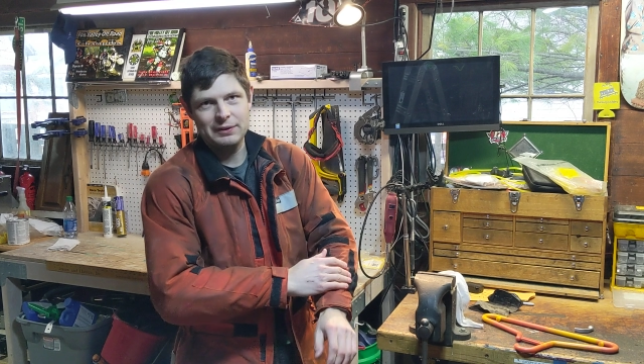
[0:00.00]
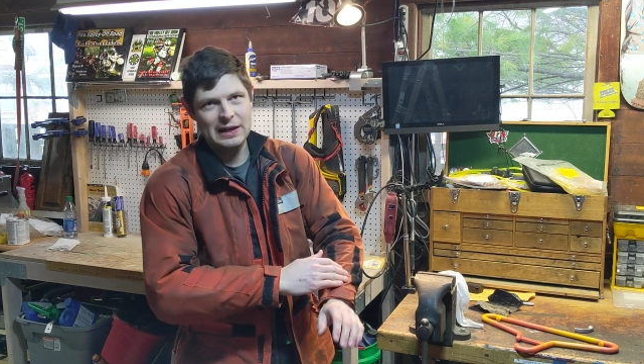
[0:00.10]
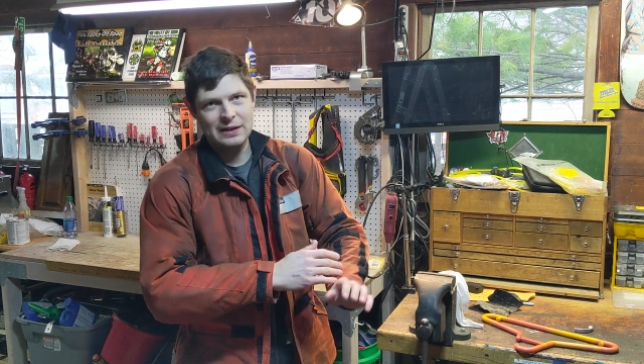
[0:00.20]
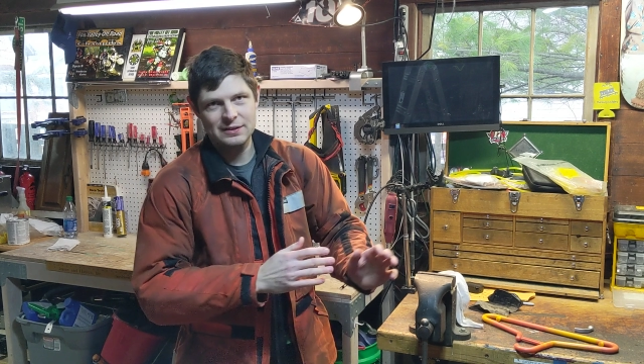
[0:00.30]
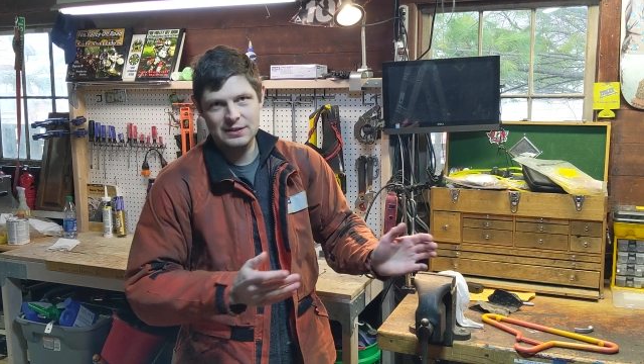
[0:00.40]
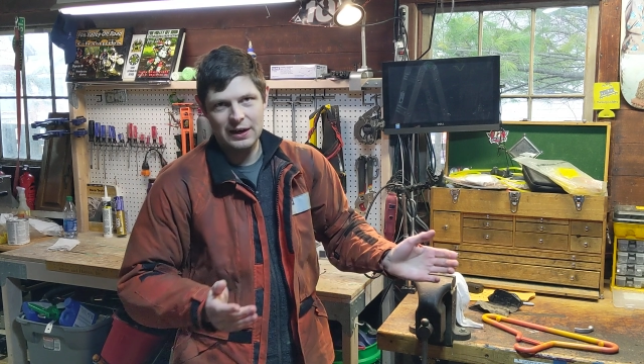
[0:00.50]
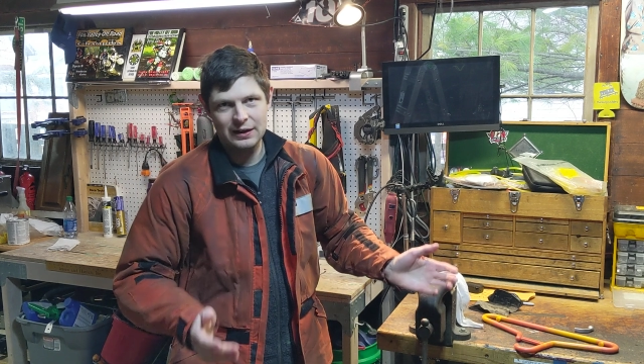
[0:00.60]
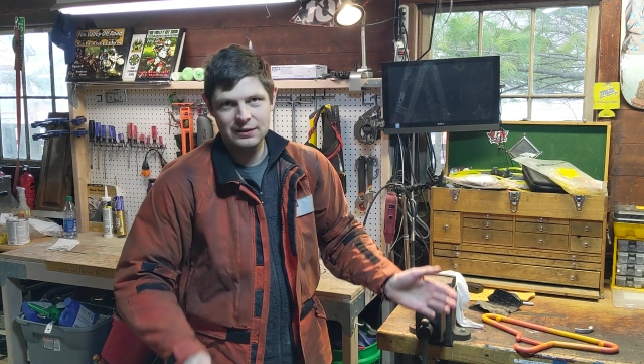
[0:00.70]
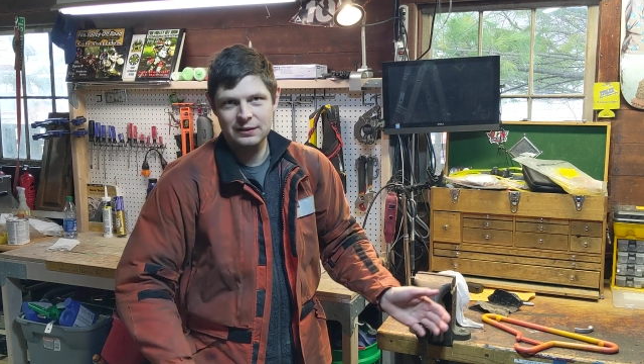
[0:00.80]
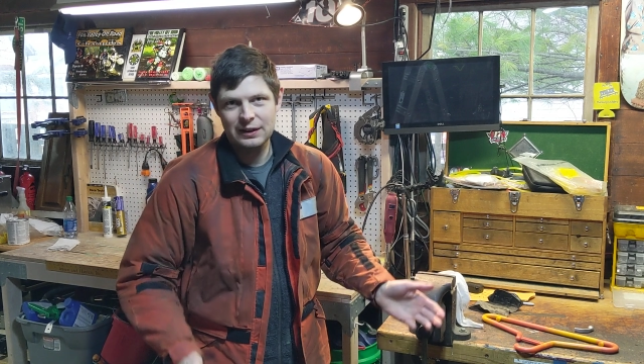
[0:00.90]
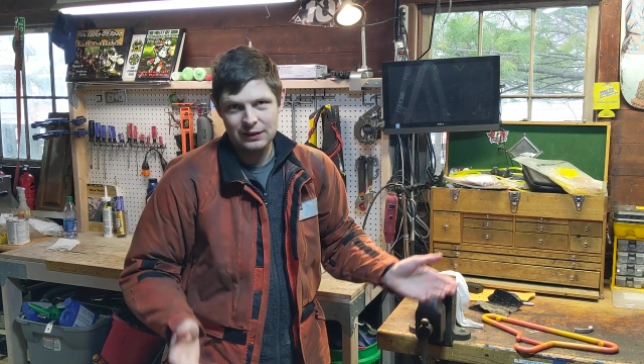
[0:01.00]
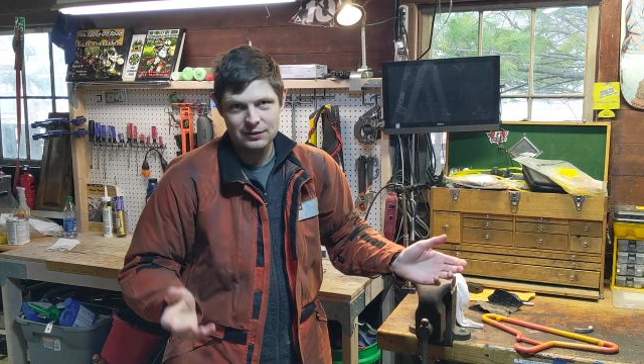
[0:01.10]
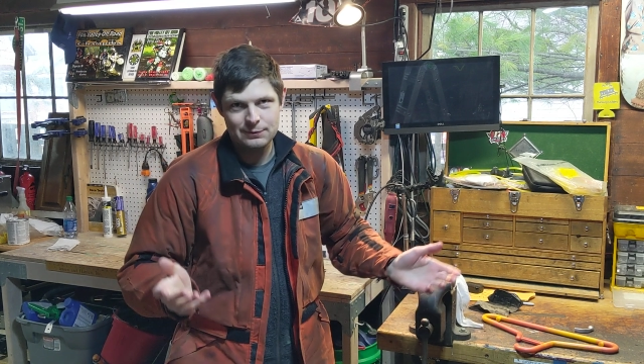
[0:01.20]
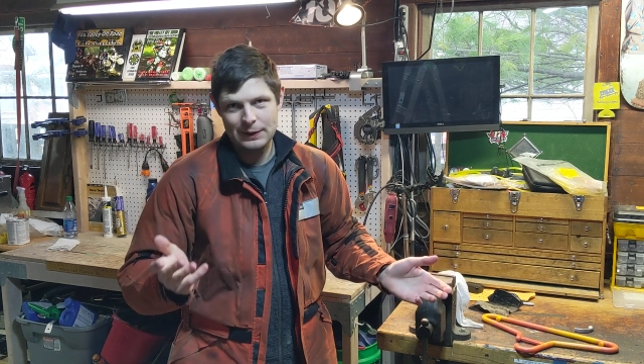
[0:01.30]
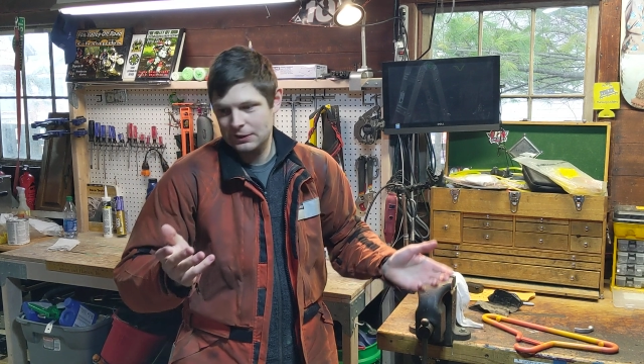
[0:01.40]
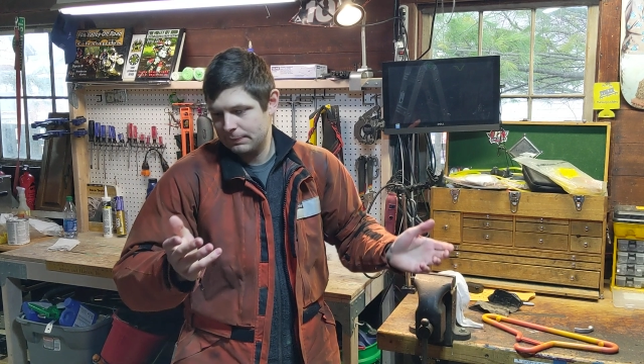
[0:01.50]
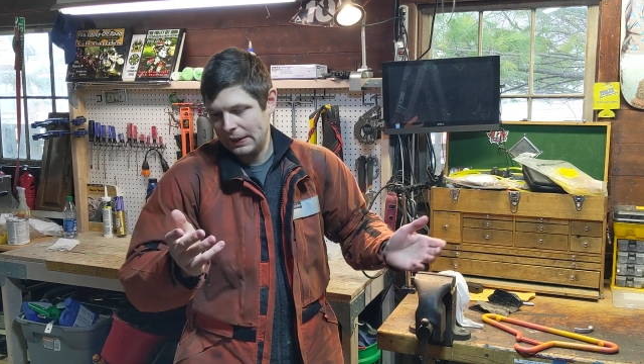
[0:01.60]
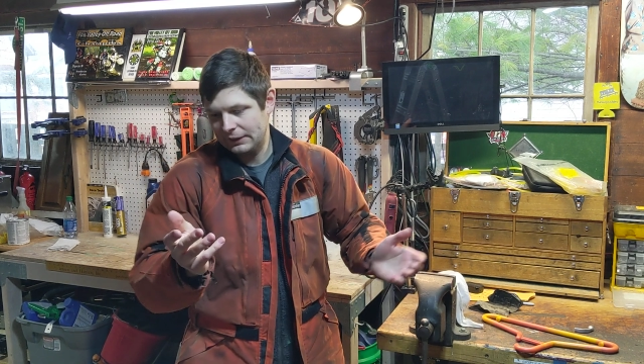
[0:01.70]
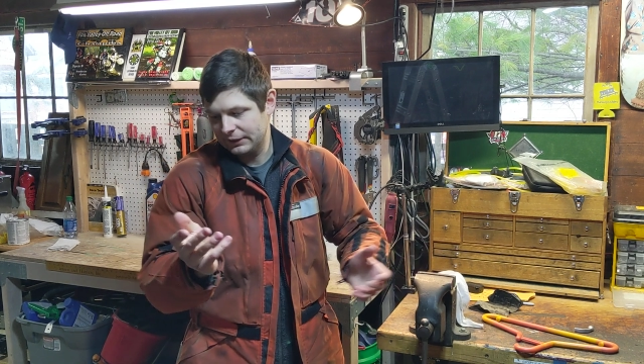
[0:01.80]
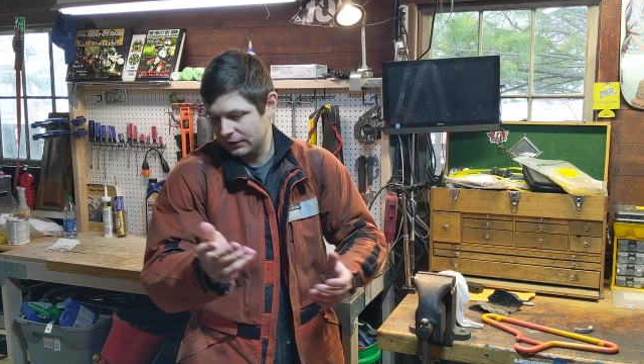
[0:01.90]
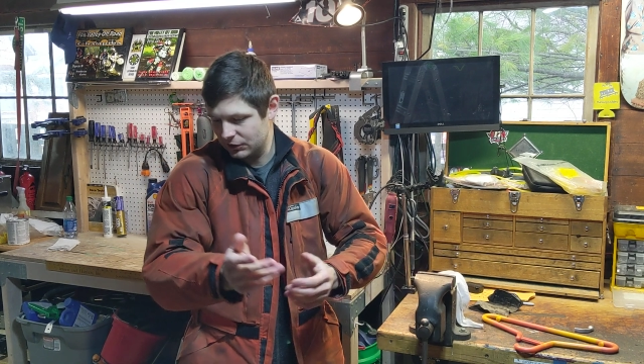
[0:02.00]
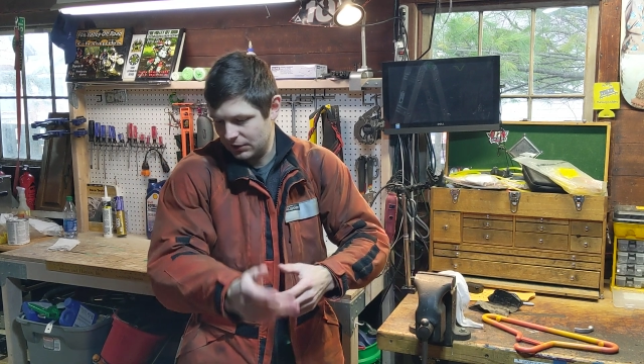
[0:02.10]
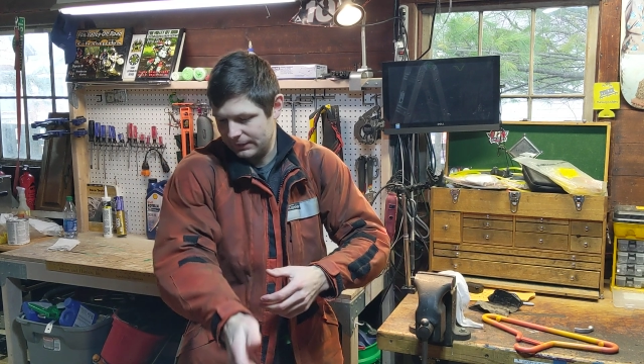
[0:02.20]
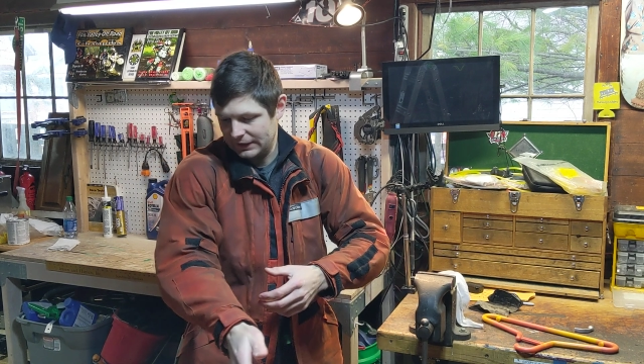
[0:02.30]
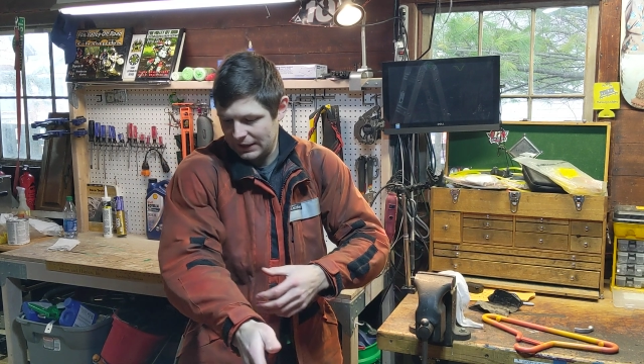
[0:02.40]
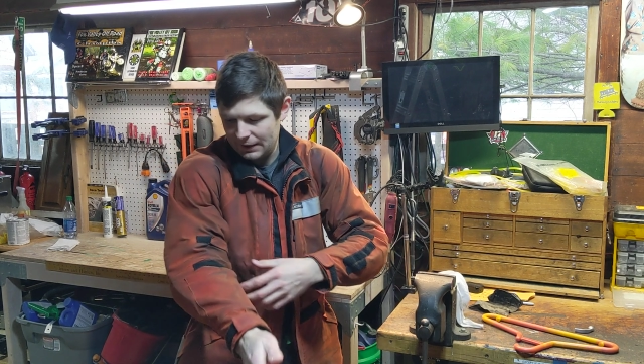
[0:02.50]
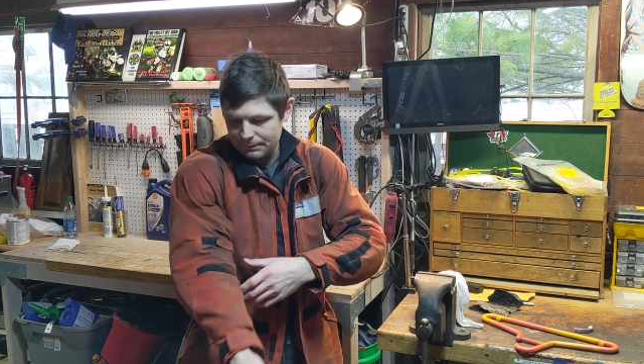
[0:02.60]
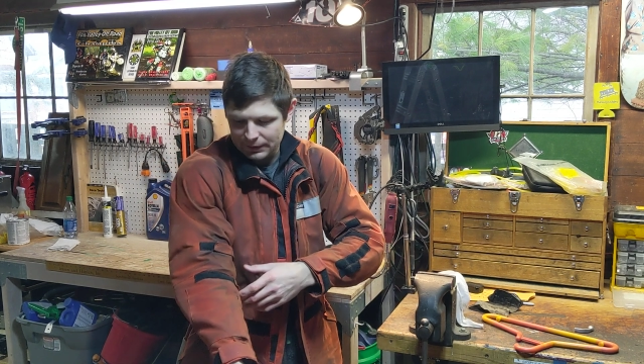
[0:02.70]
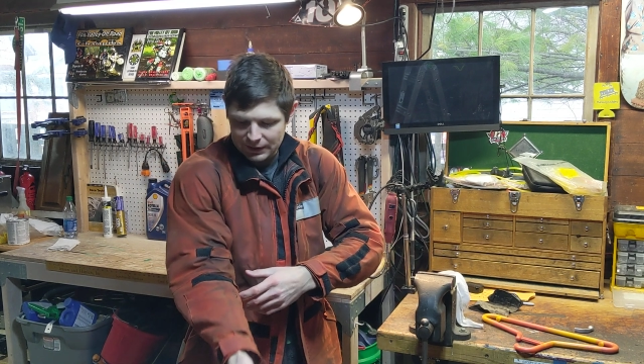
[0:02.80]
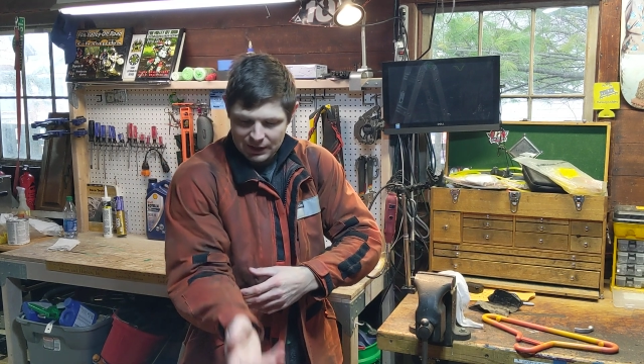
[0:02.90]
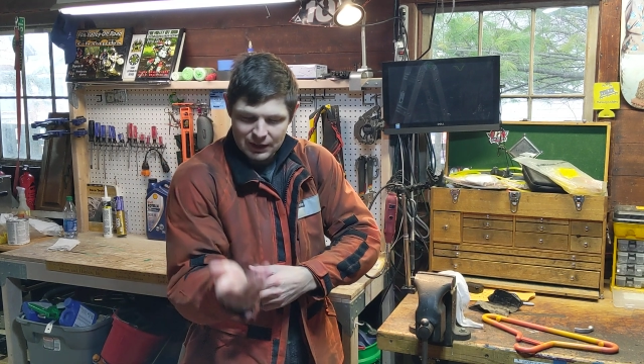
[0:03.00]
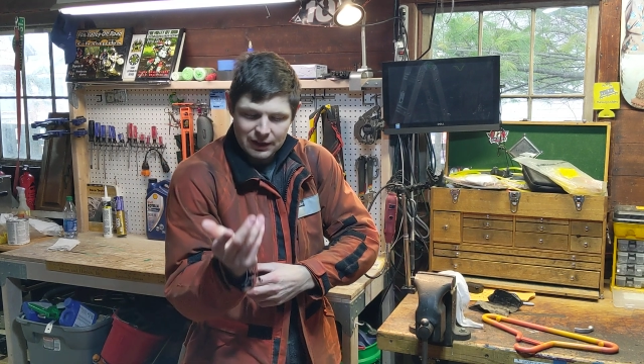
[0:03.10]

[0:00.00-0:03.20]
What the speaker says: on the outside, kind of space piloty or something like that. But